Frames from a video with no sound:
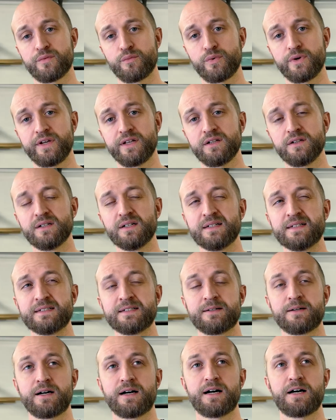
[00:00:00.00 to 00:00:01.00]
the wheel,
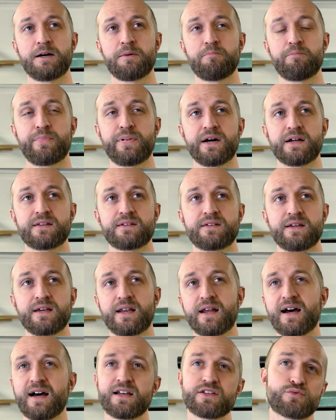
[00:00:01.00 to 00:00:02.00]
uh, but
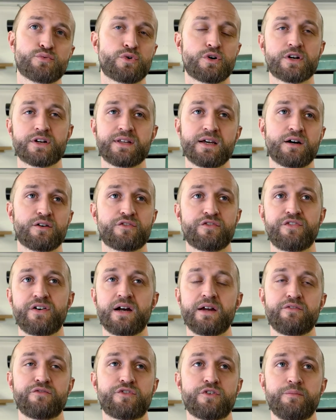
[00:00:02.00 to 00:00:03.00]
it has worked out
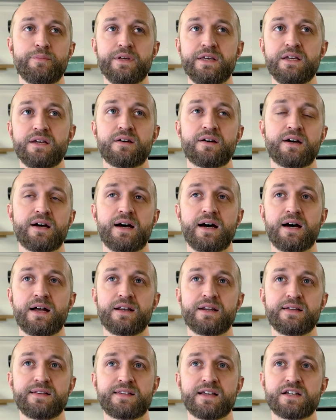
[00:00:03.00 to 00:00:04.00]
fine for me
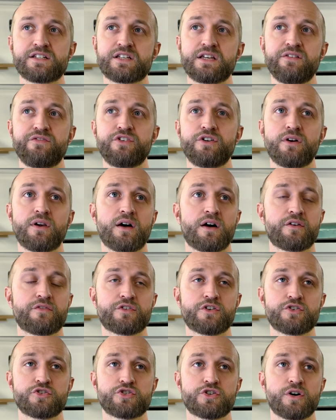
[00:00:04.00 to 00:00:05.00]
and it does give you a lot
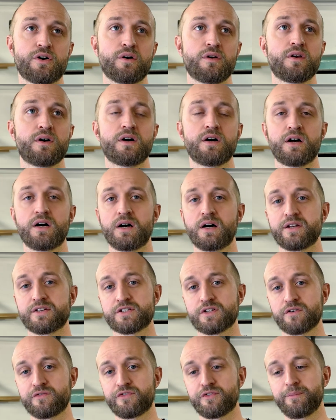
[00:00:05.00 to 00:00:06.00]
of control. Uh,
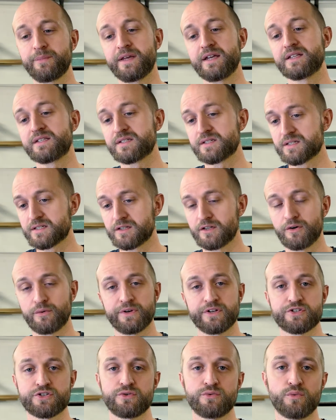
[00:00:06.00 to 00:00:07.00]
so for me, it's
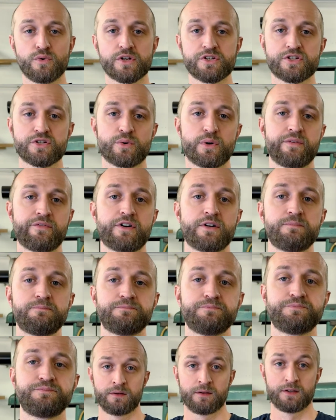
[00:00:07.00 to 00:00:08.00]
no issue whatsoever.
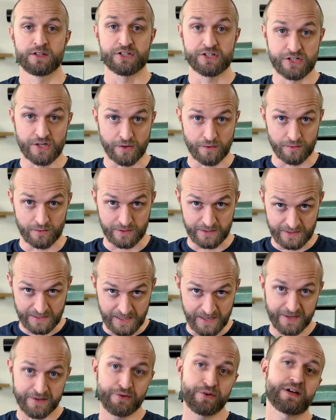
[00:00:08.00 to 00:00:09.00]
So,
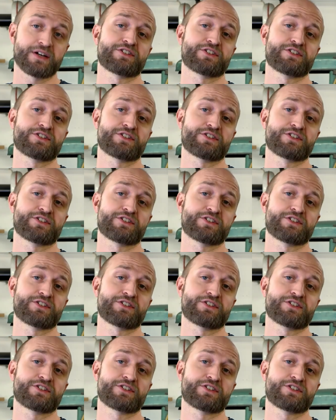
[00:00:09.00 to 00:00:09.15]
can you